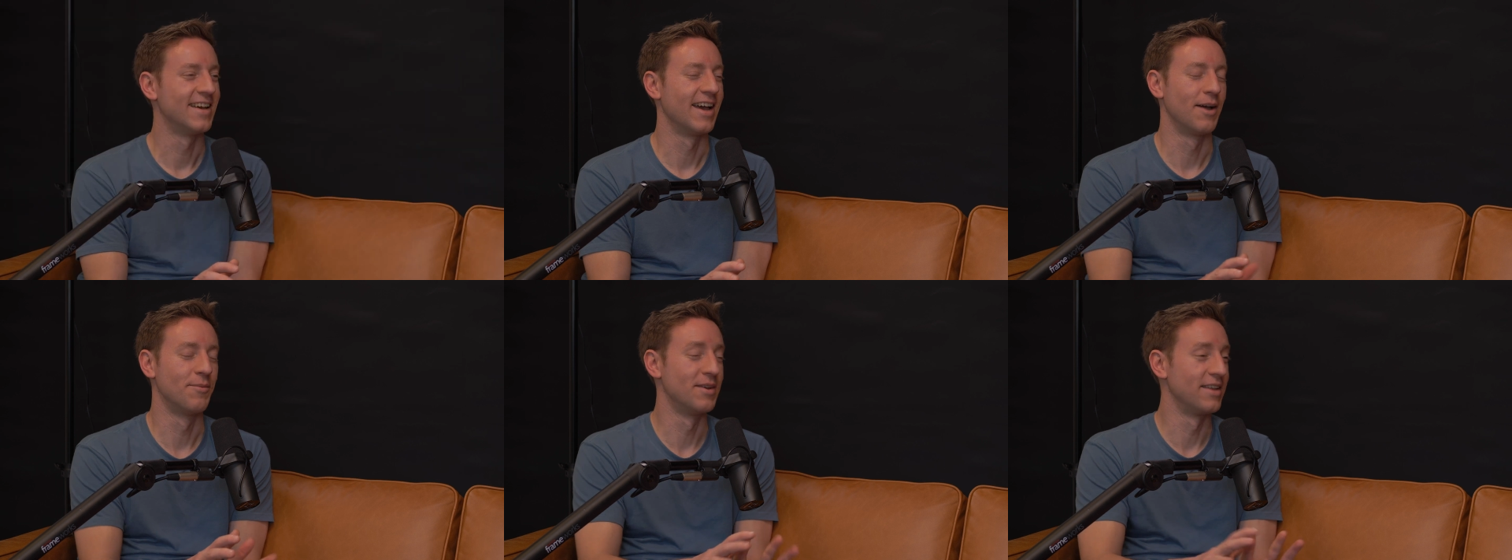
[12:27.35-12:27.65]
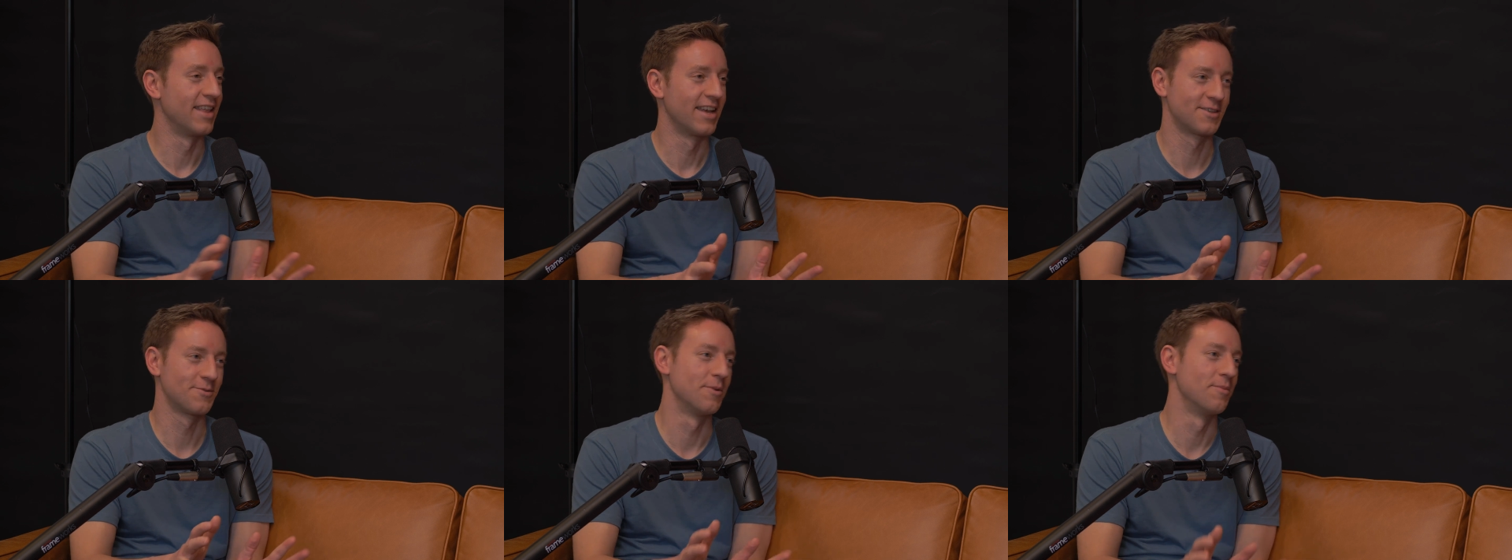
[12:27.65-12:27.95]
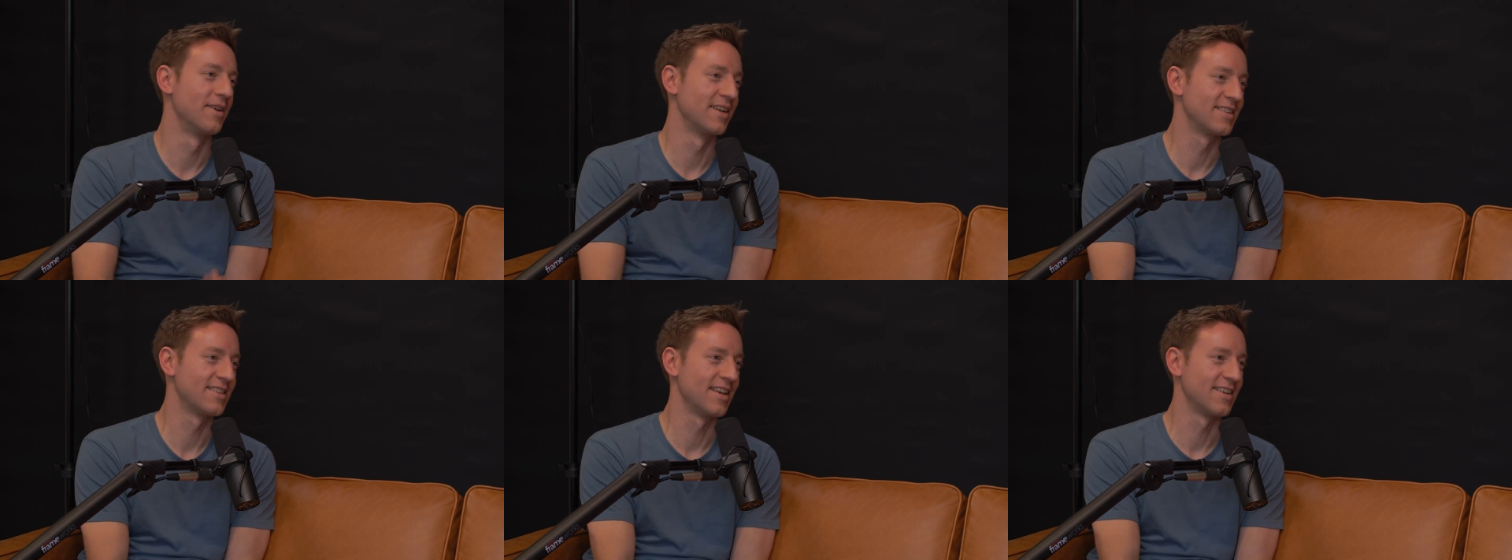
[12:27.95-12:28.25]
I mean, that's
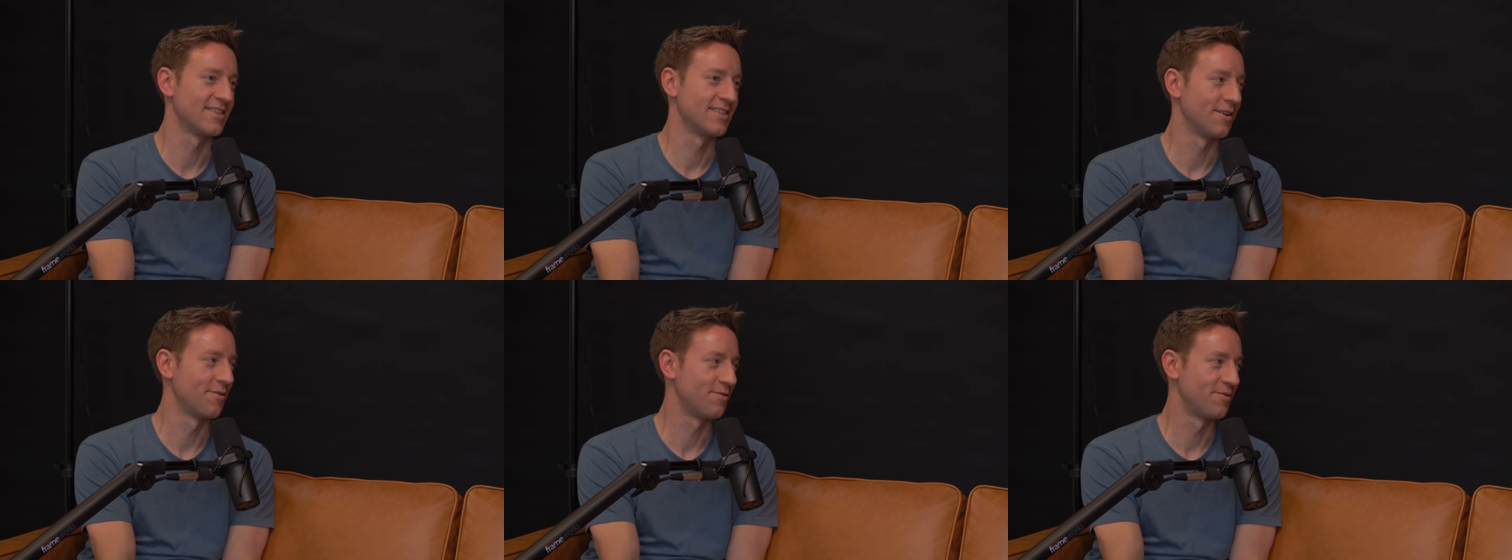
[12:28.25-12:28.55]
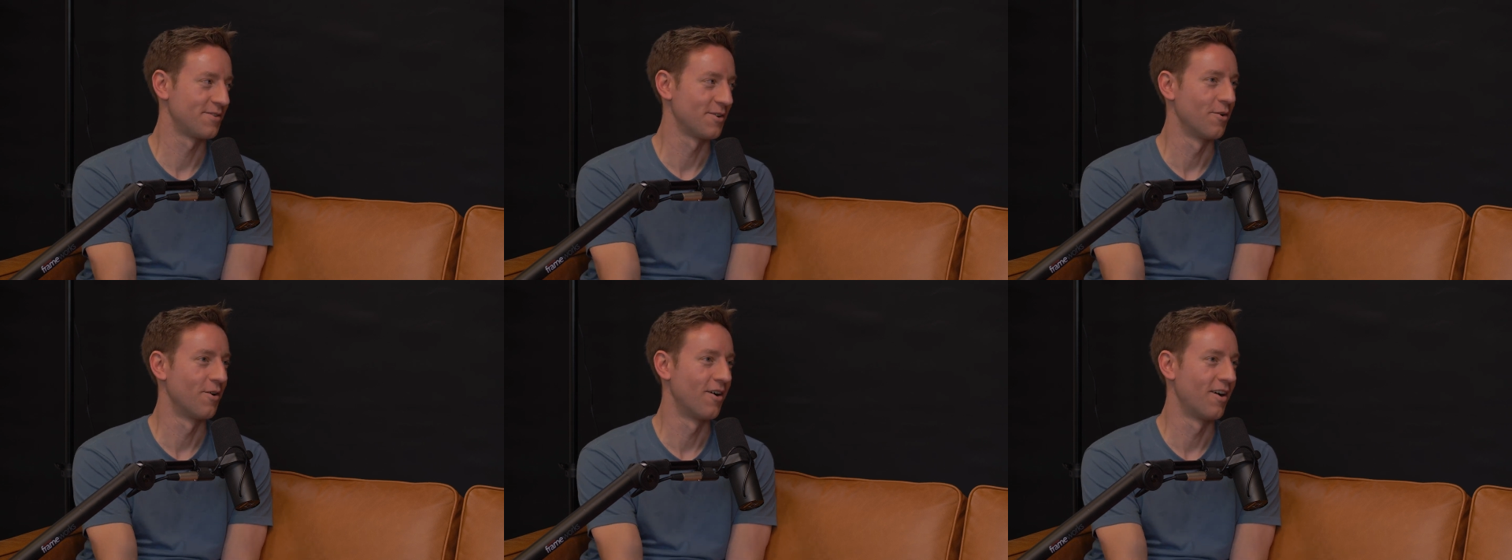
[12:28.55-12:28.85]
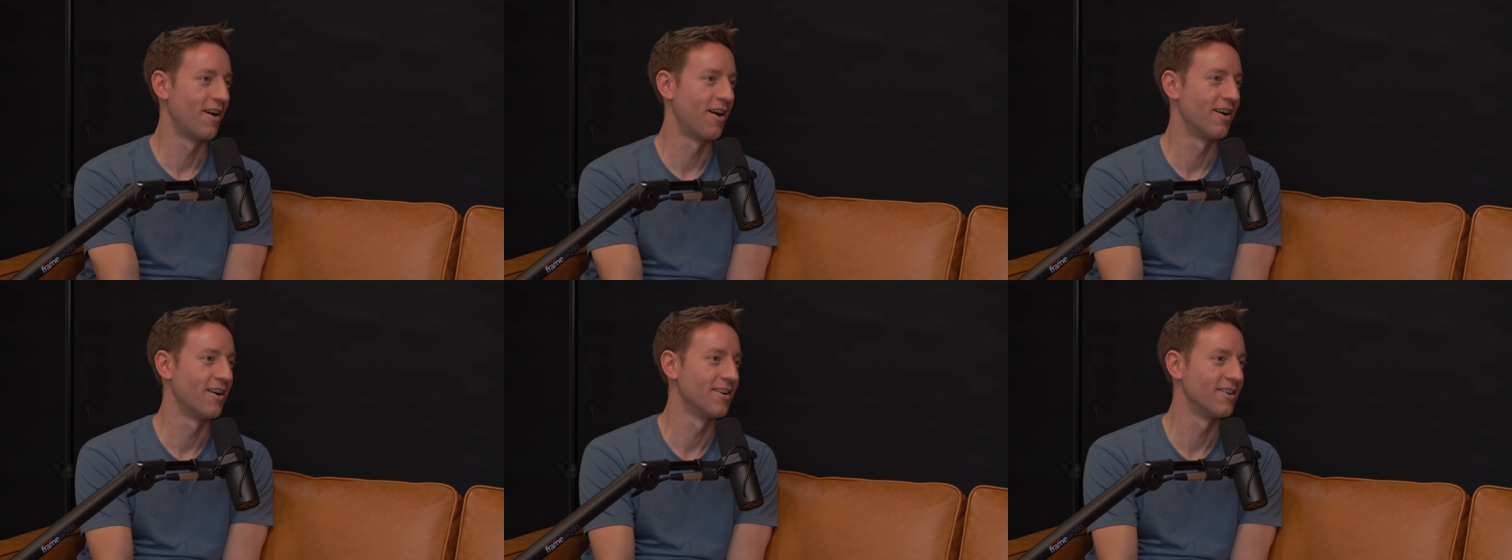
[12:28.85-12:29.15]
what makes that stuff so
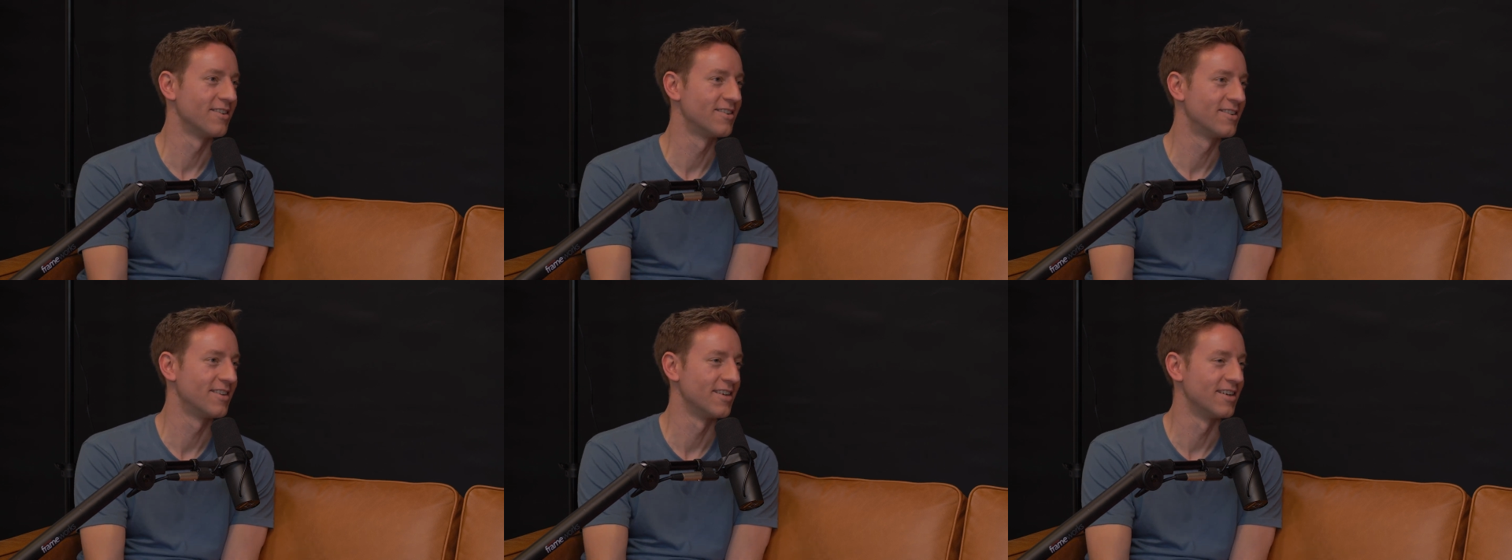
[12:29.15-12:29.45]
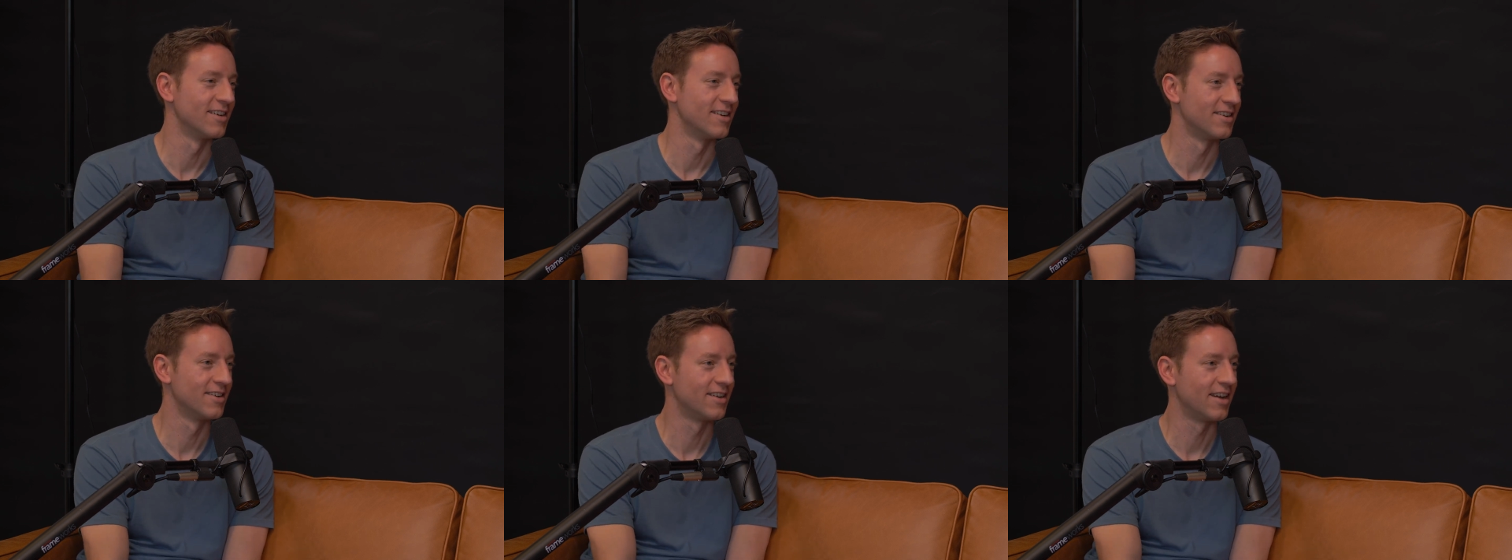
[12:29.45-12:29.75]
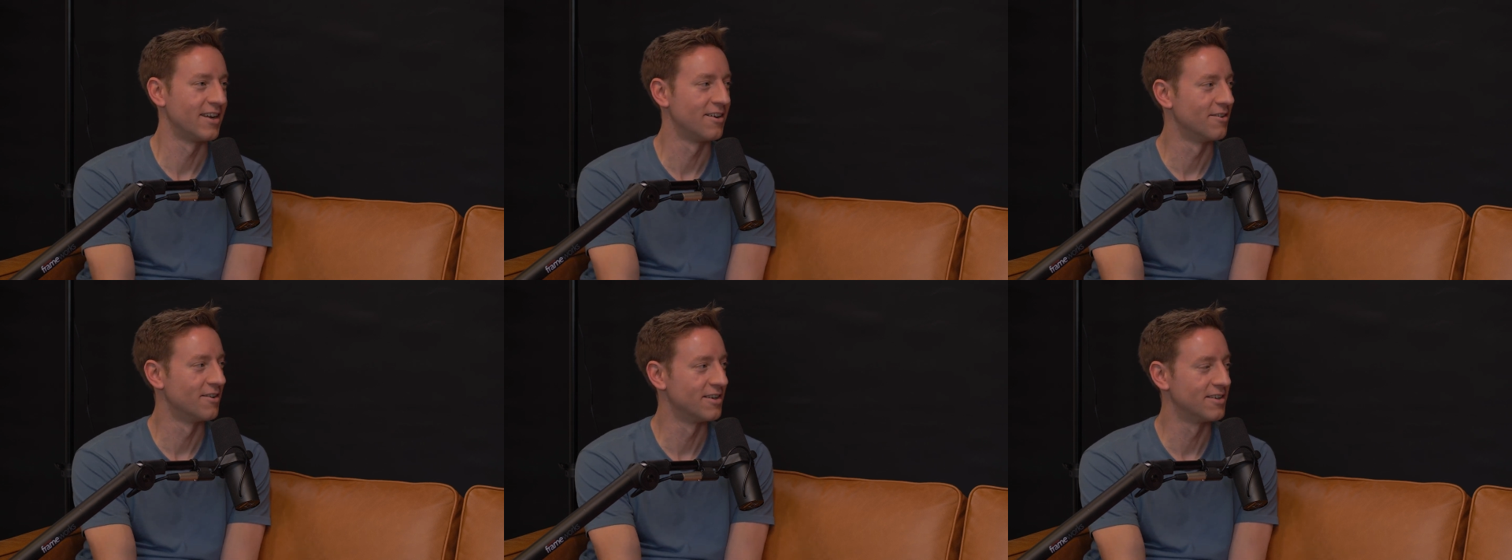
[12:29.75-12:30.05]
hard to
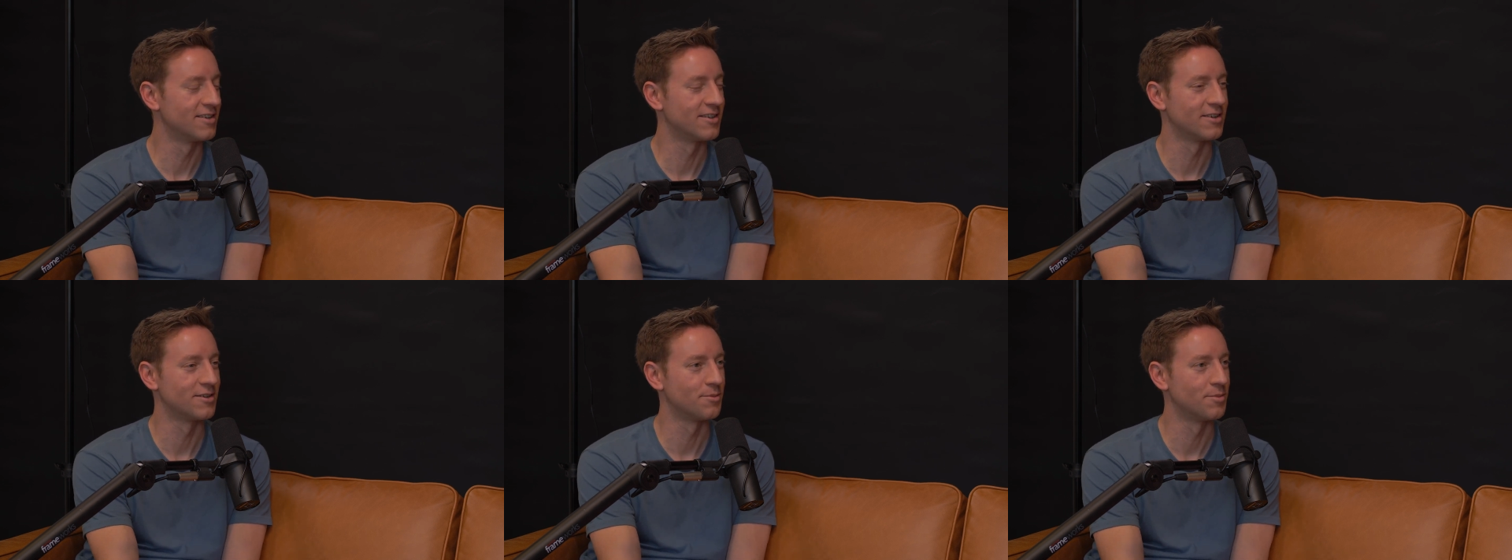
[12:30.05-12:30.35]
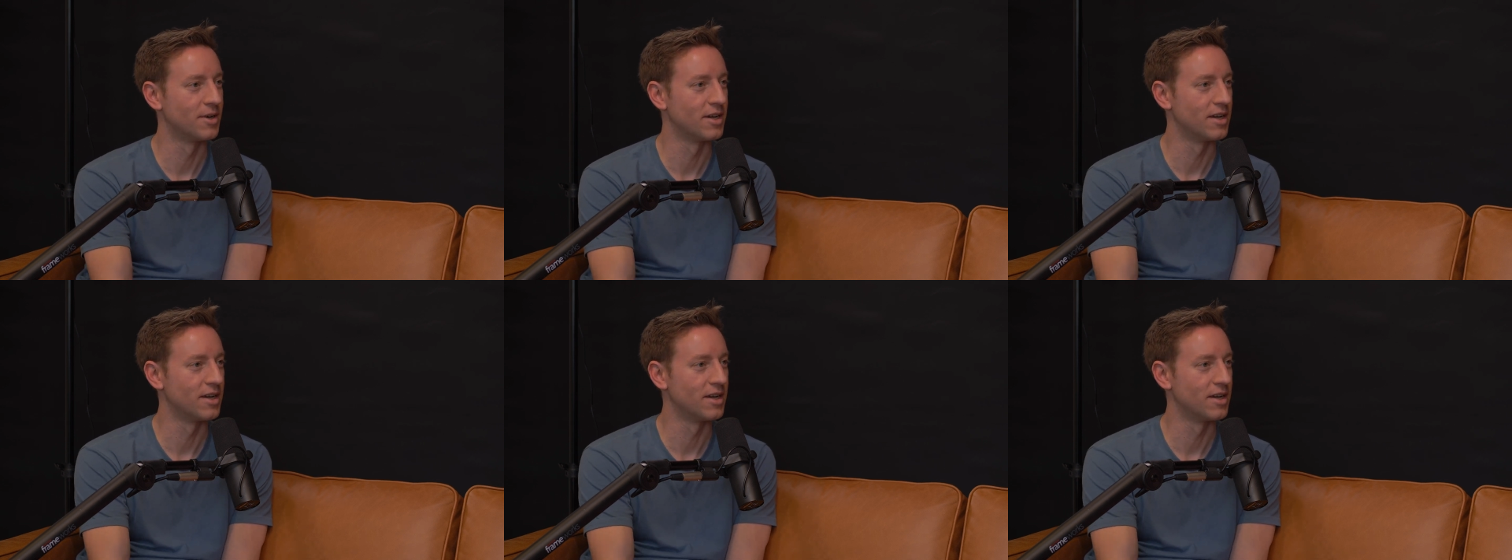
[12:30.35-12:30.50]
enter into.